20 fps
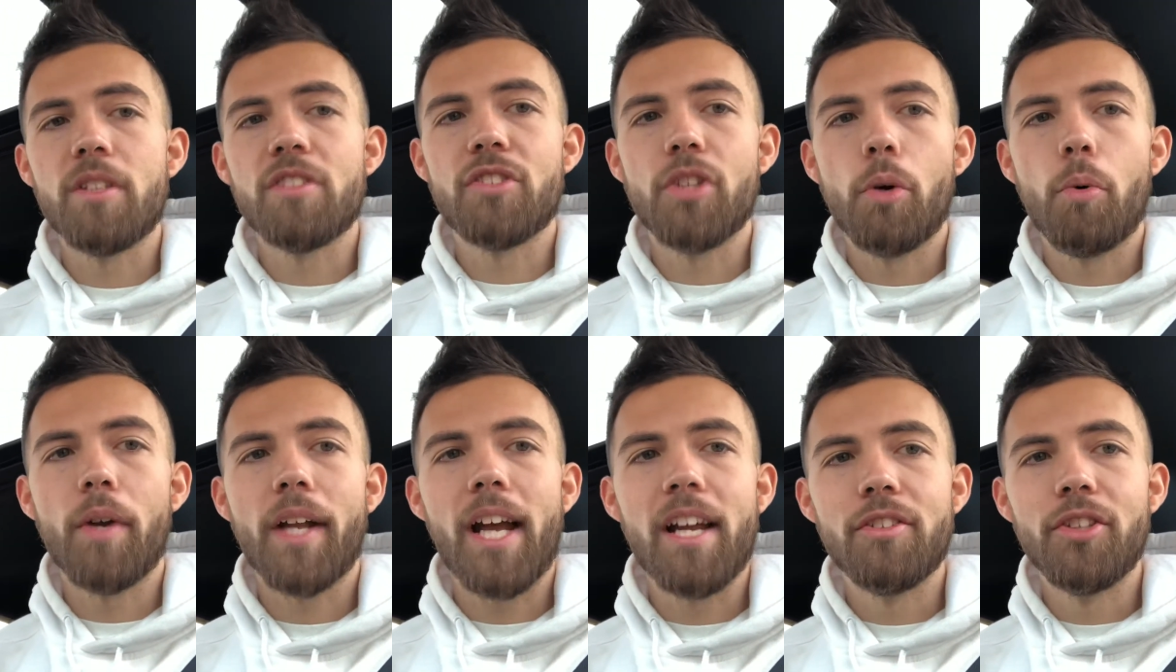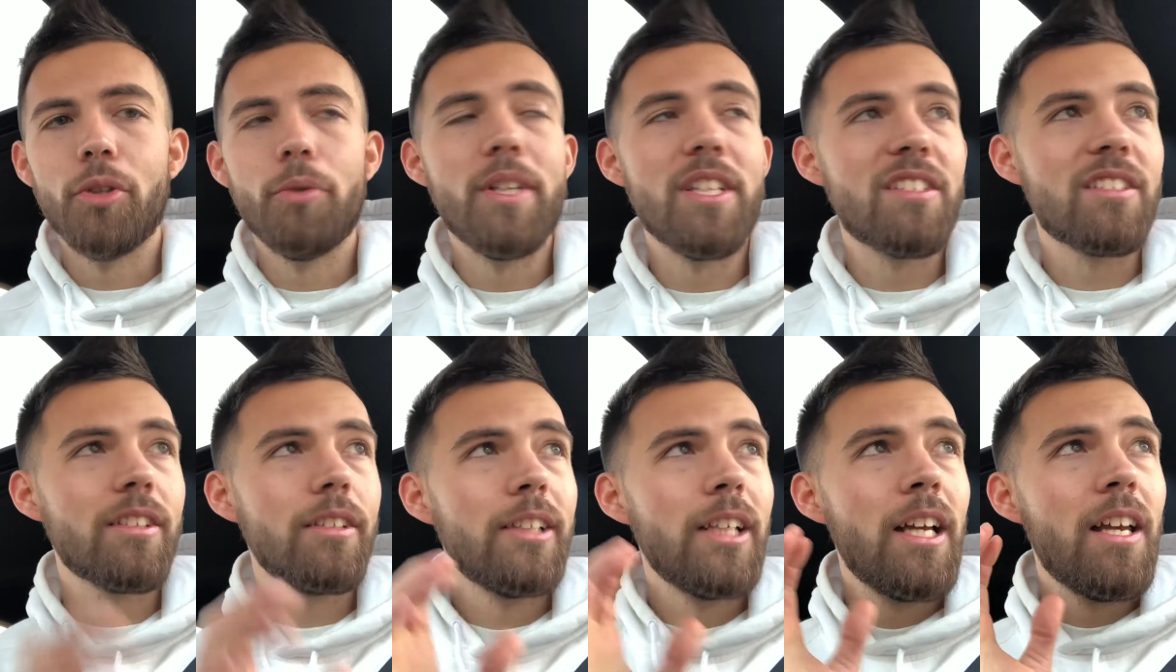So what I do
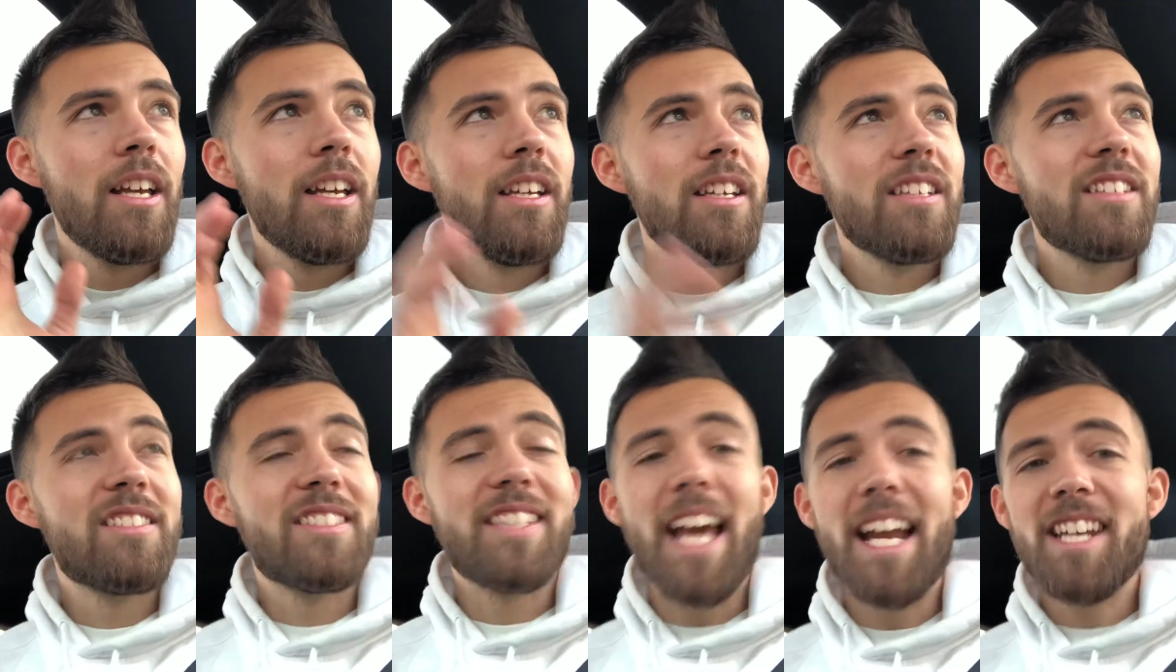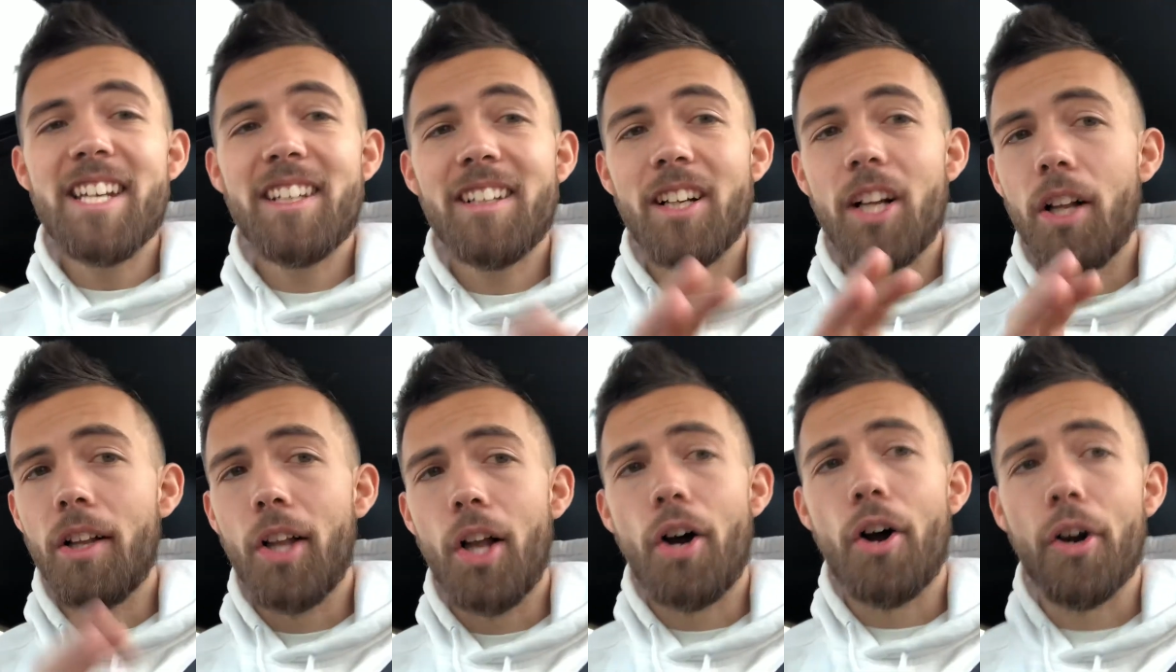is setting
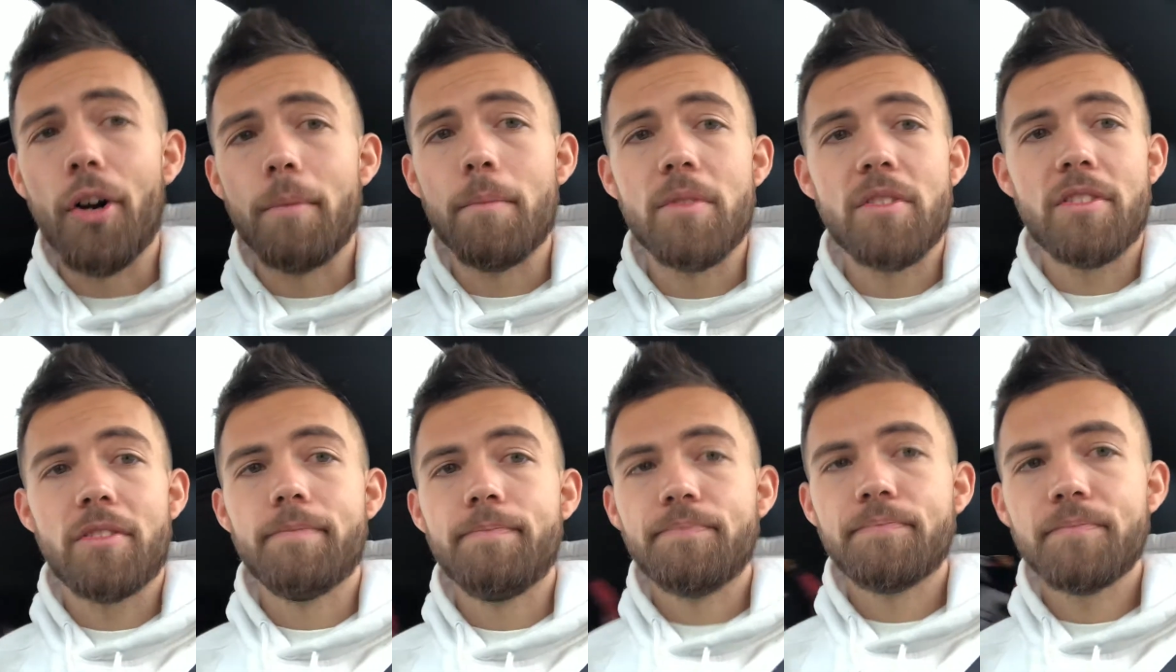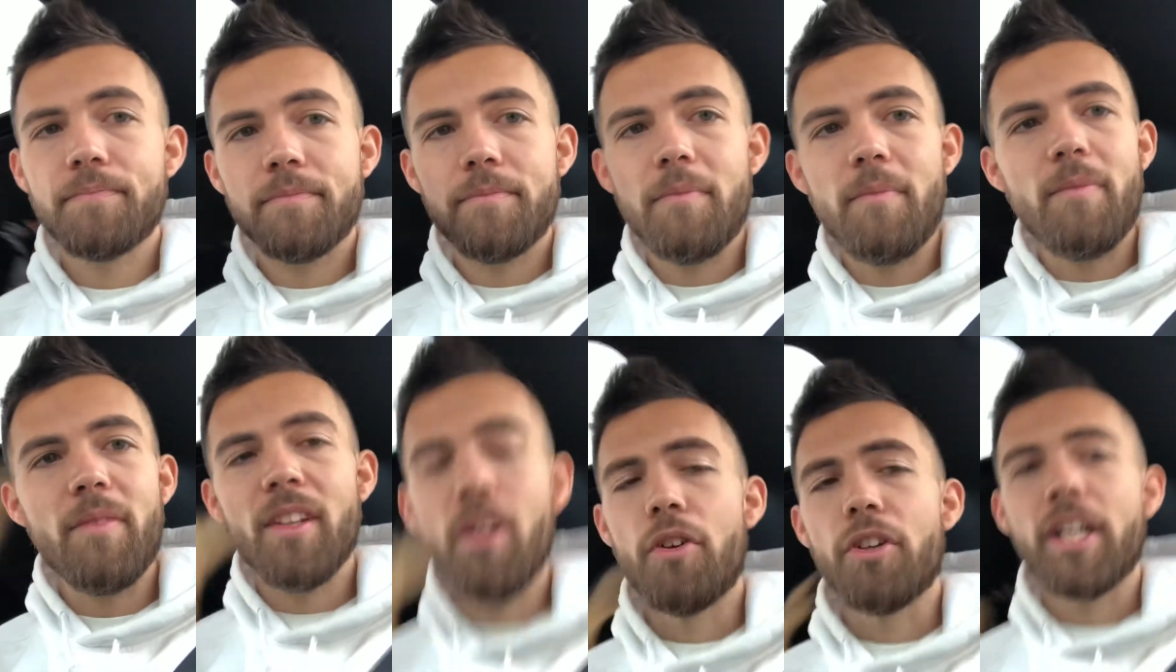alarms,
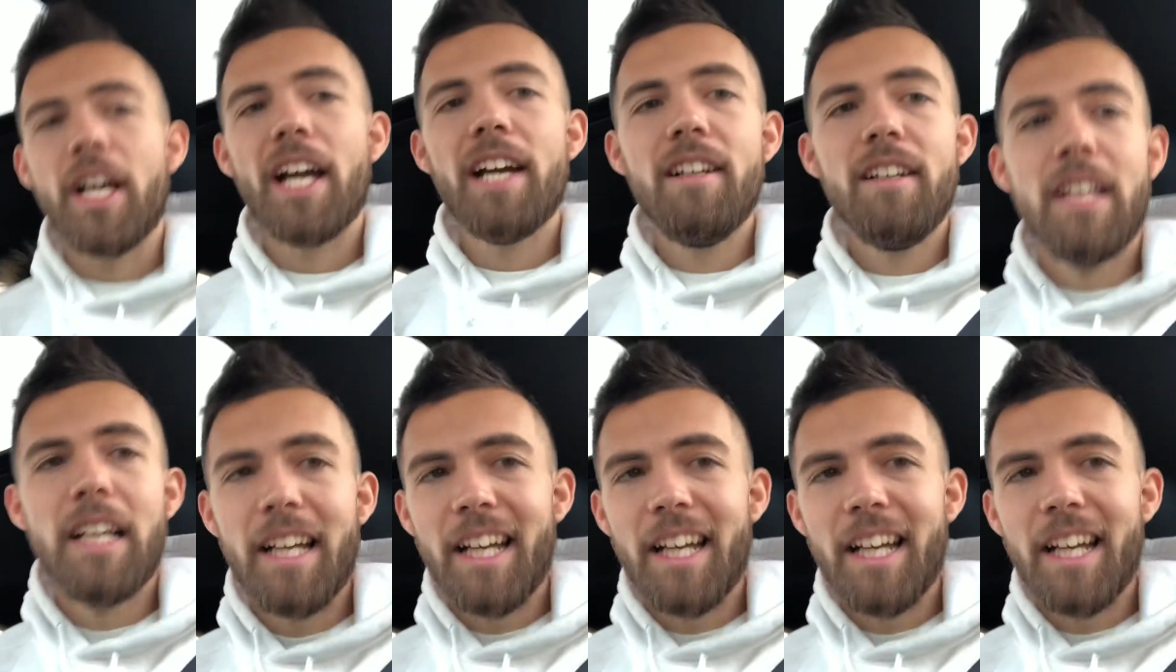okay?